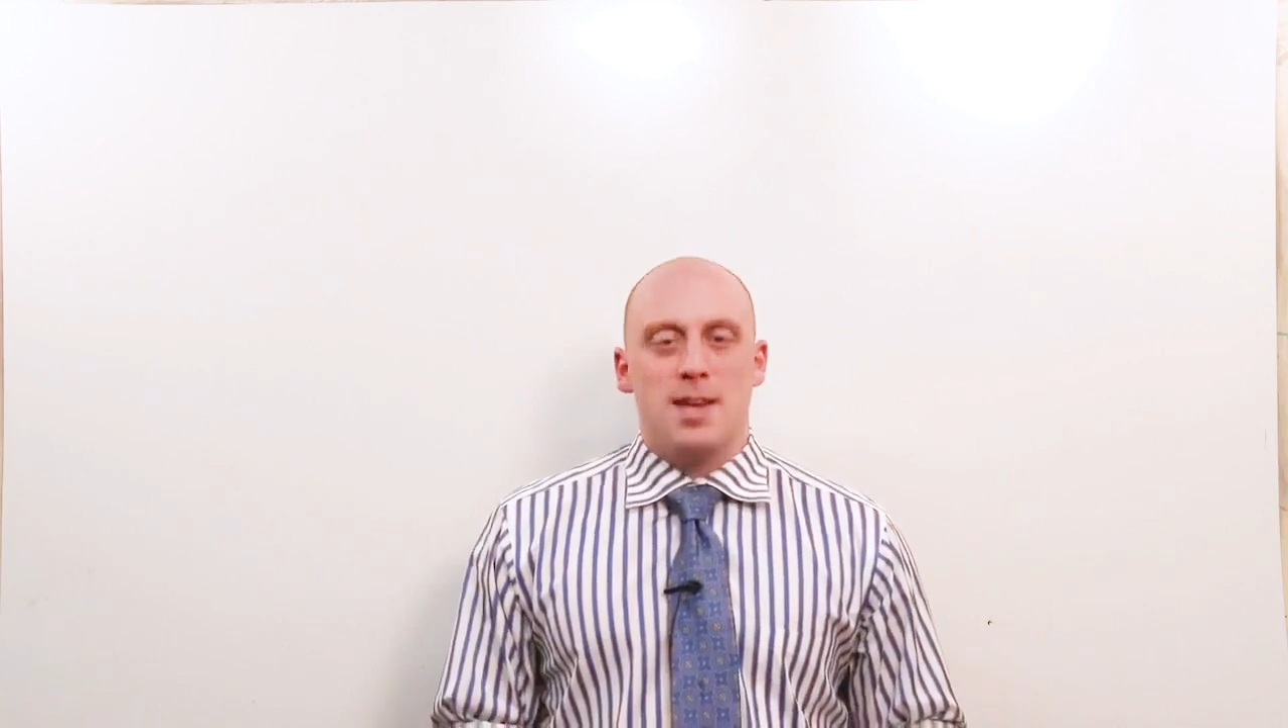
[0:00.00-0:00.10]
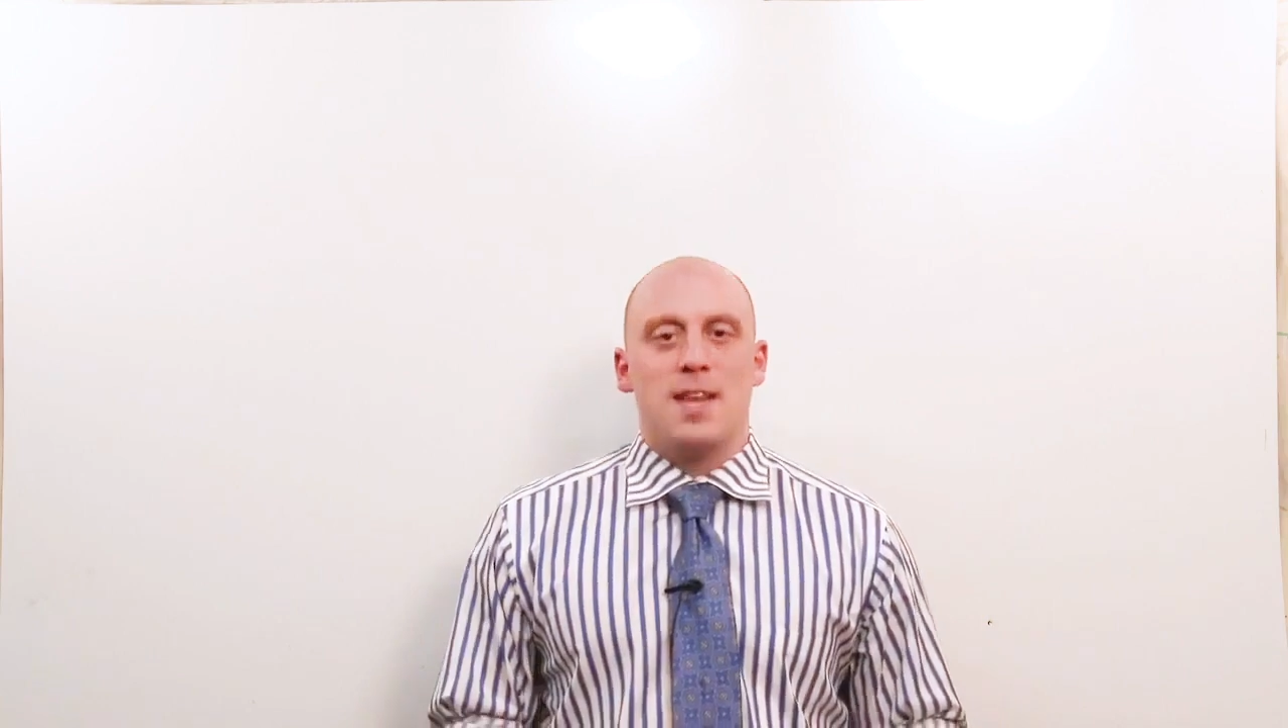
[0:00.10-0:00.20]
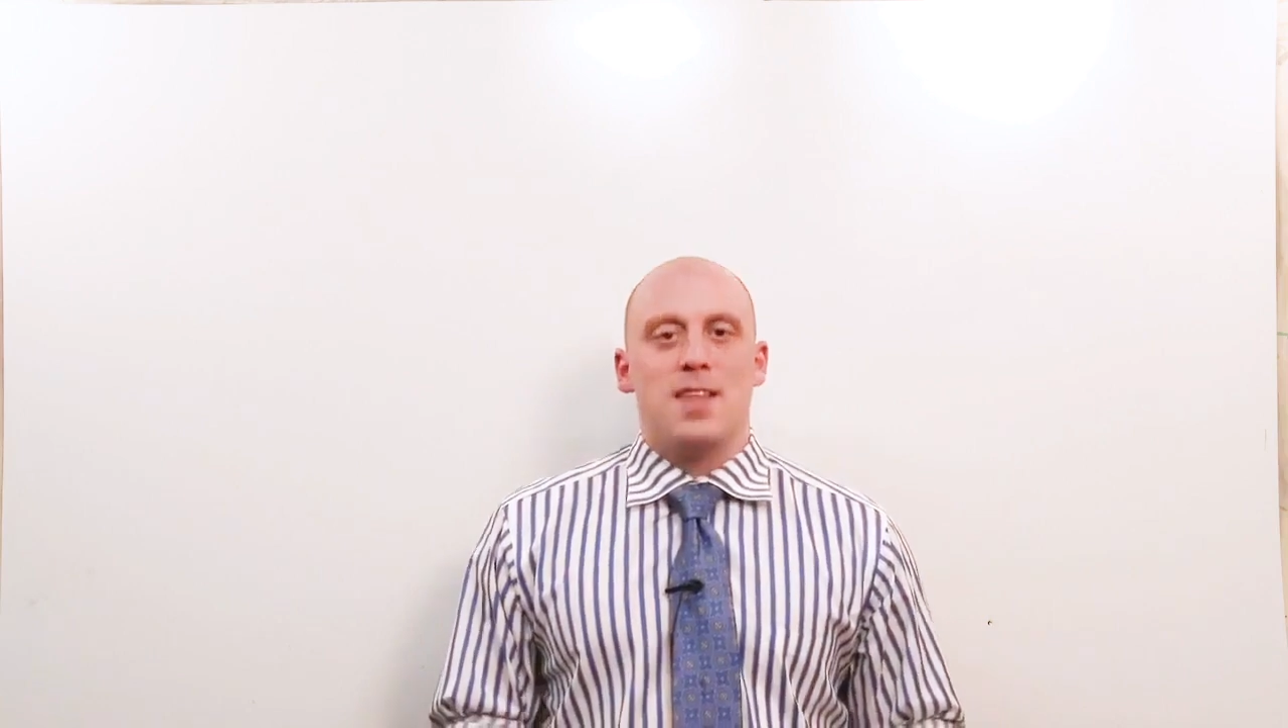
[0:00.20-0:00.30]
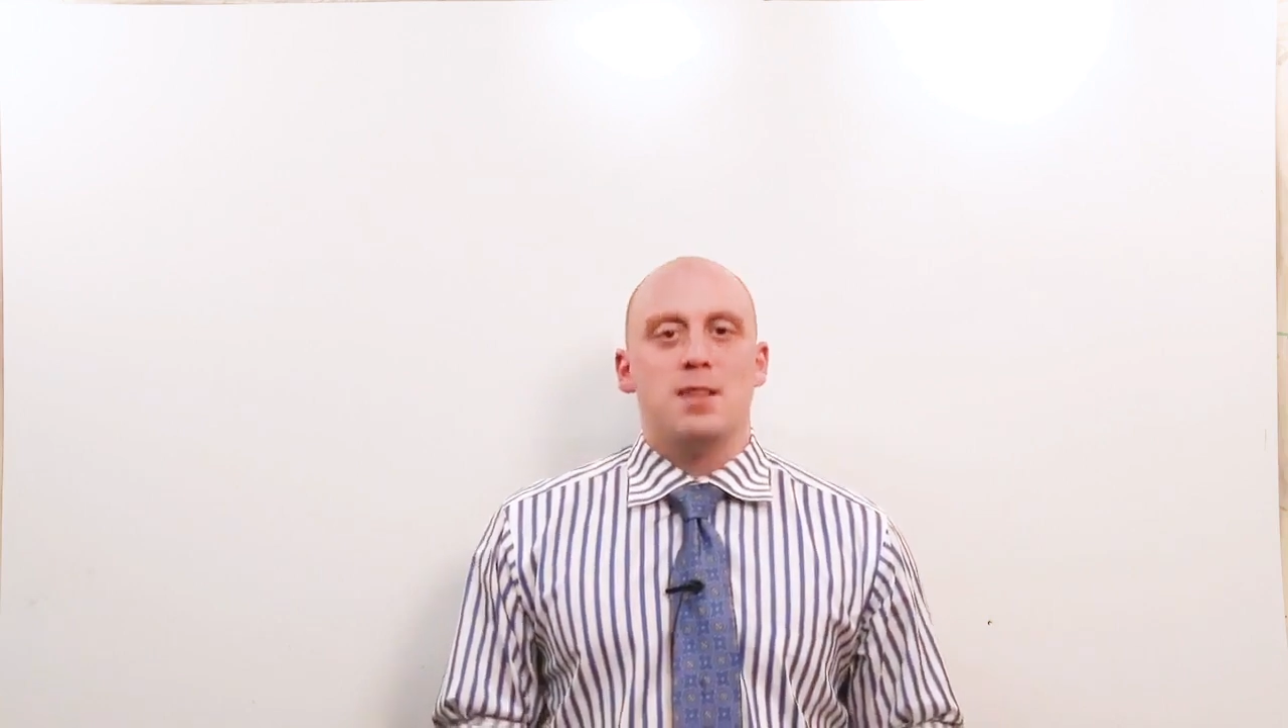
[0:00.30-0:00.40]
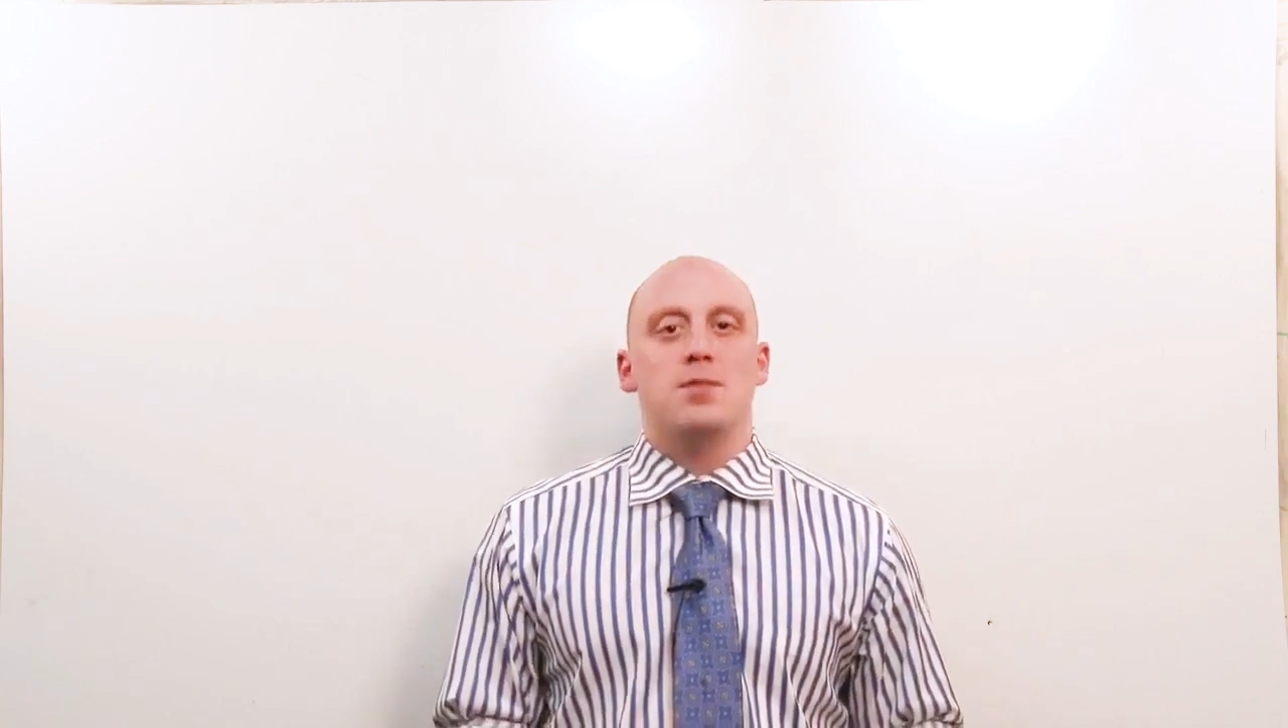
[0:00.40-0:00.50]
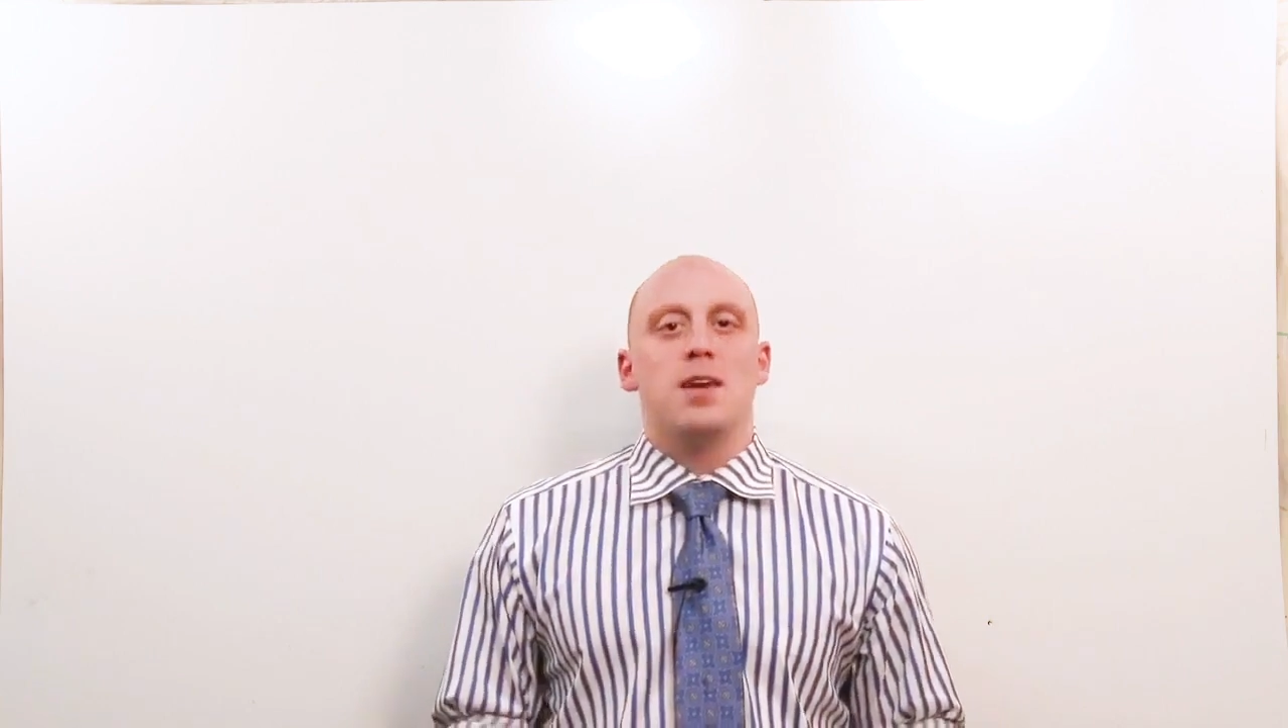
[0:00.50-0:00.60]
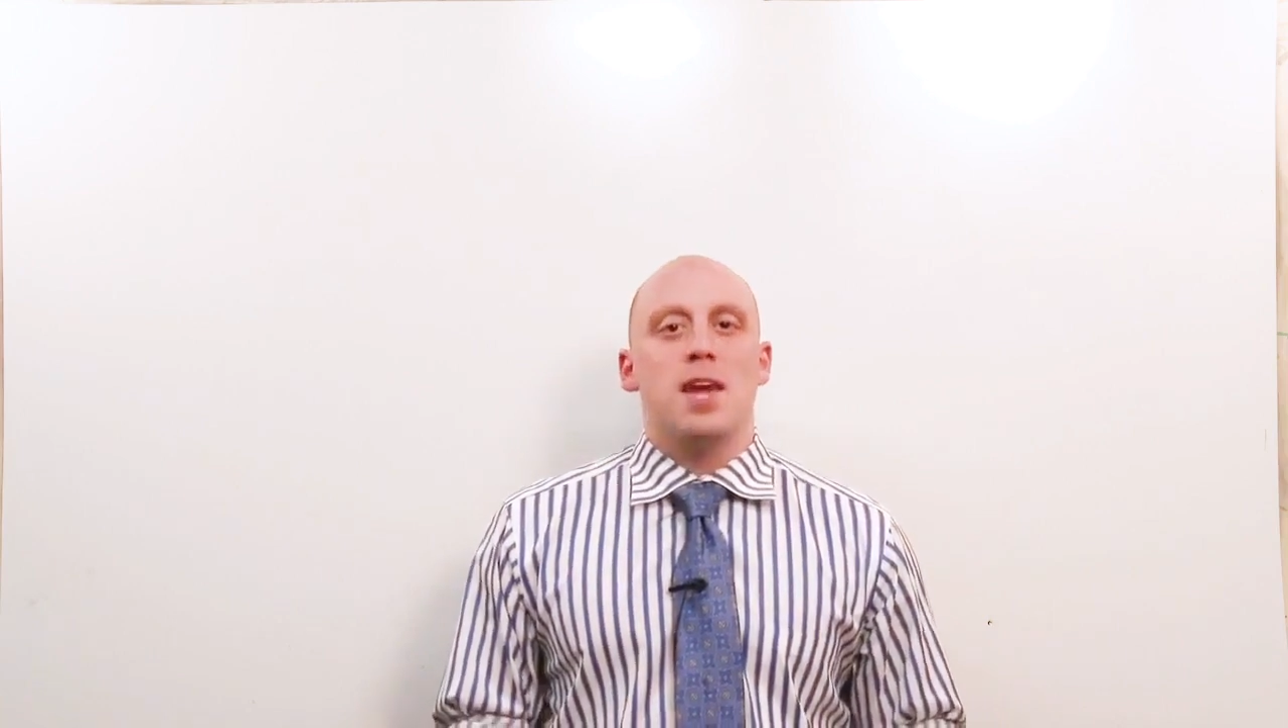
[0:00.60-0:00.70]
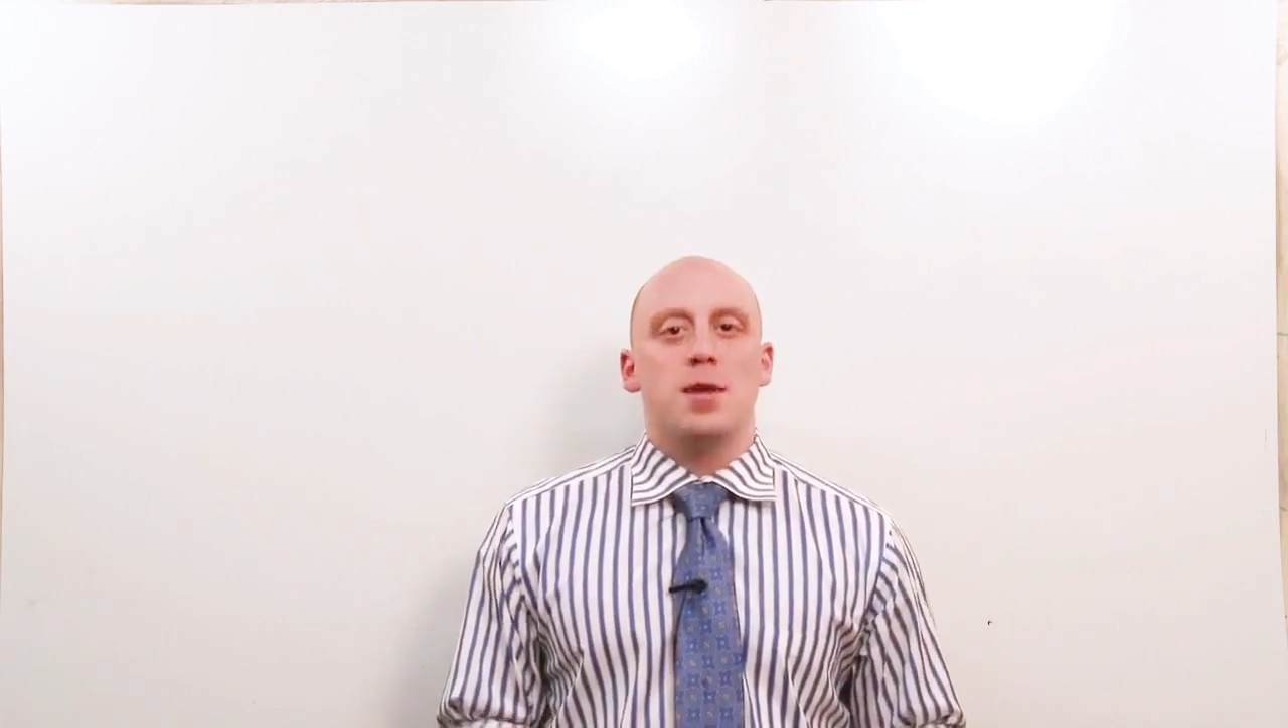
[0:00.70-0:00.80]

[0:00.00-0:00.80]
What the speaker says: and then be